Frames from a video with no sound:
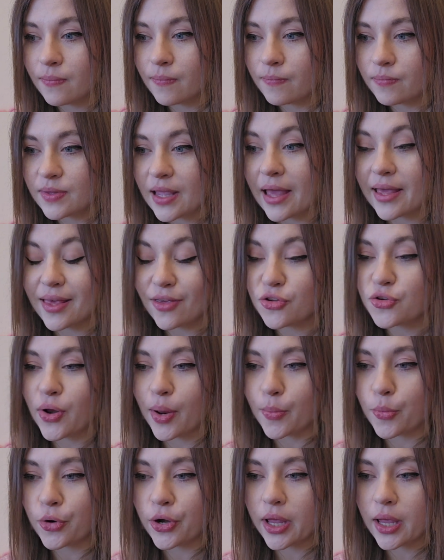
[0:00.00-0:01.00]
yesterday
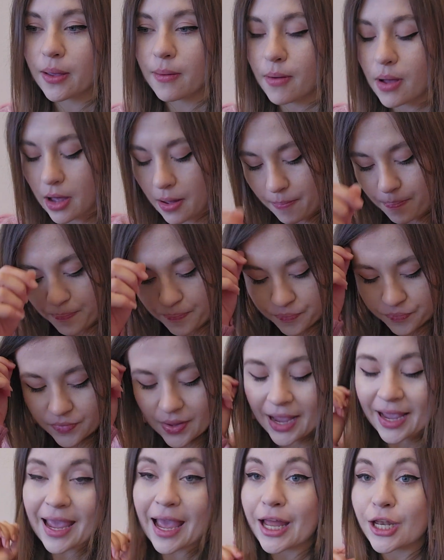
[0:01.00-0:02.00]
morning,
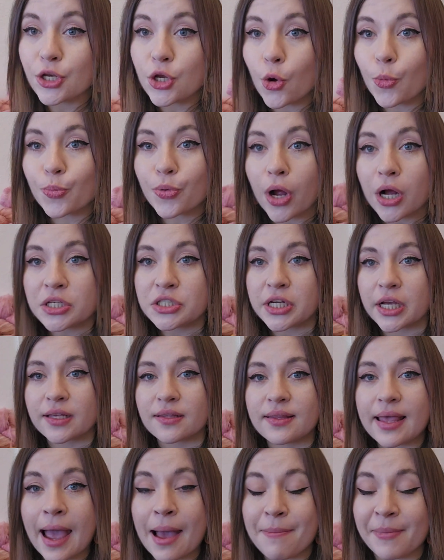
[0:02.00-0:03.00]
I had no projects
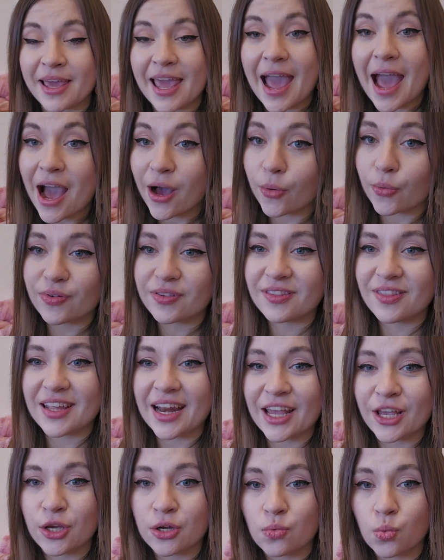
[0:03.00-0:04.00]
at my house that I
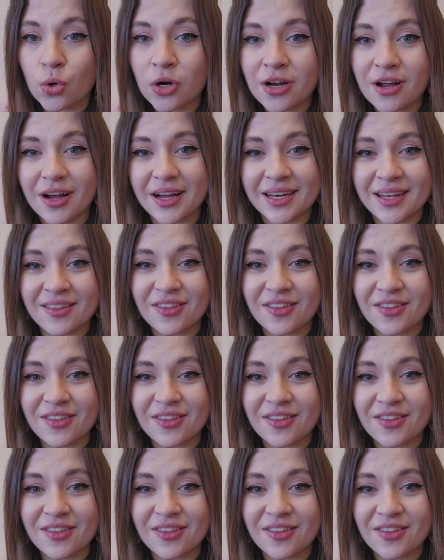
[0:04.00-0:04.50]
could work on,